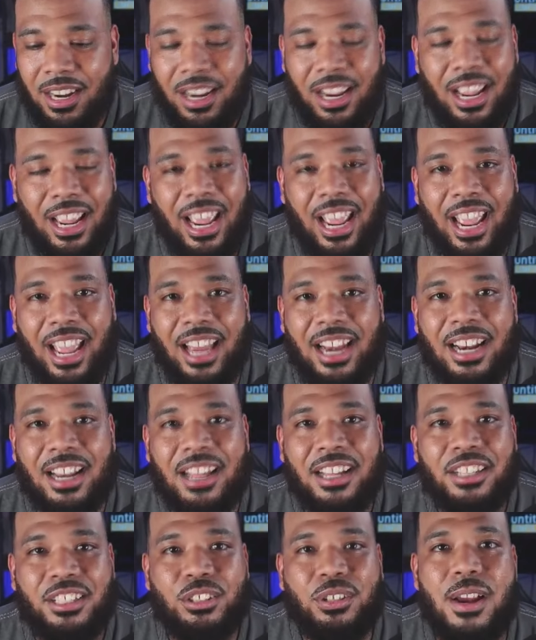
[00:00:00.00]
and
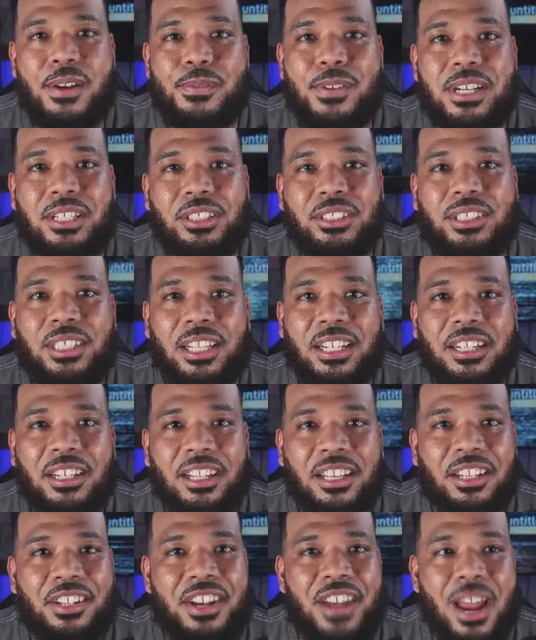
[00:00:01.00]
Trent Richardson
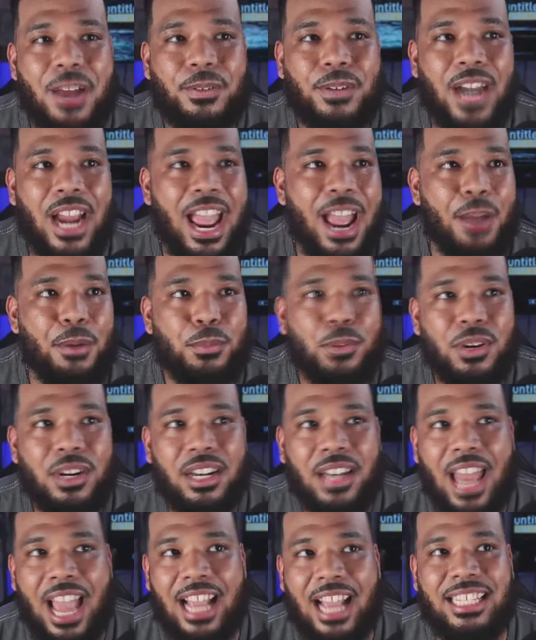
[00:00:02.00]
never had more than
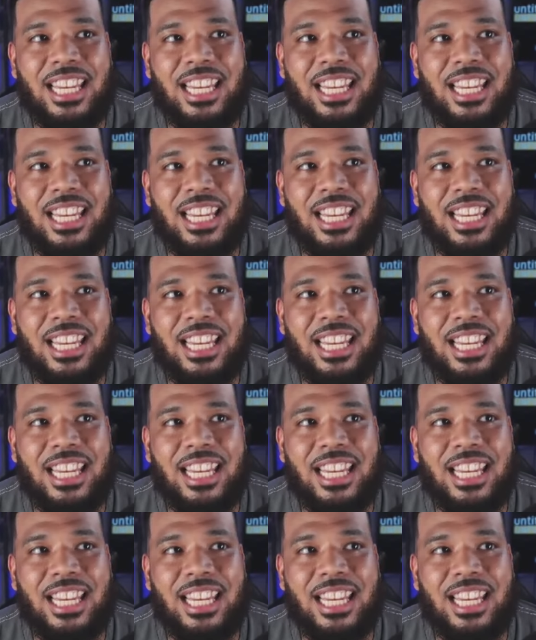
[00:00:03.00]
like